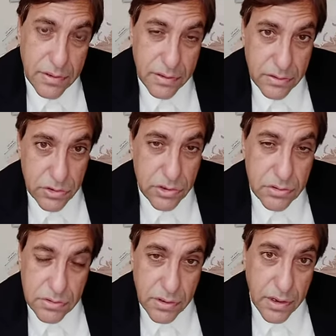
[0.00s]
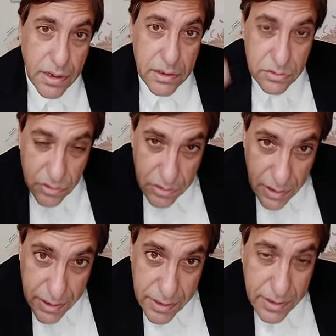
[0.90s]
Jews. So they
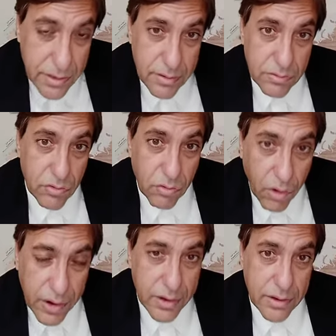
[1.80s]
didn't want